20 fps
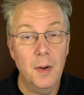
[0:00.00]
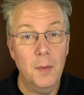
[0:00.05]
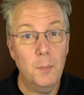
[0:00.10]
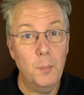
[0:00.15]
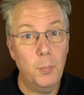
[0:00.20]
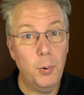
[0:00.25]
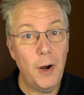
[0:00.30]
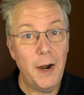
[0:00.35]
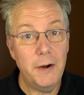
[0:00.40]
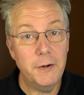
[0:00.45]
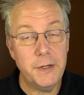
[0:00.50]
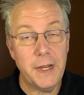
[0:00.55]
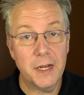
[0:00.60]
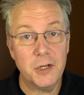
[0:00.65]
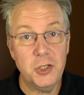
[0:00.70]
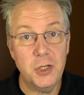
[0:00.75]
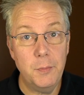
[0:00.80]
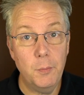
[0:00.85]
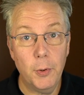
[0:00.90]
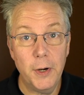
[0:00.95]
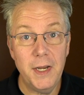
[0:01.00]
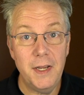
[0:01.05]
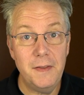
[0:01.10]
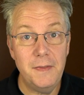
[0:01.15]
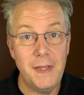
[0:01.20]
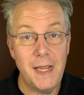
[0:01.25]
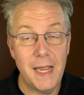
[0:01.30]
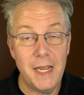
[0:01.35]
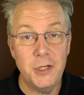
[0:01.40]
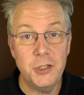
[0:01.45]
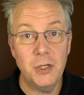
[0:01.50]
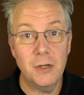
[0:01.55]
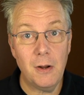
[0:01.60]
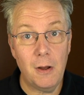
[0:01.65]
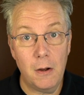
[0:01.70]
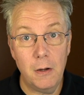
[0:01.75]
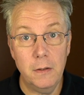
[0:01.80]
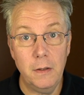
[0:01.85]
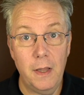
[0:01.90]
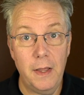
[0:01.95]
prior to actually bringing the agent
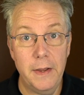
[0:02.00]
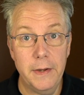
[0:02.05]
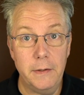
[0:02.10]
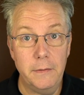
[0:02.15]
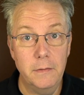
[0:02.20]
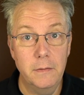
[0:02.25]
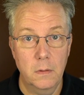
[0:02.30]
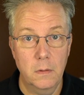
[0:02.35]
online.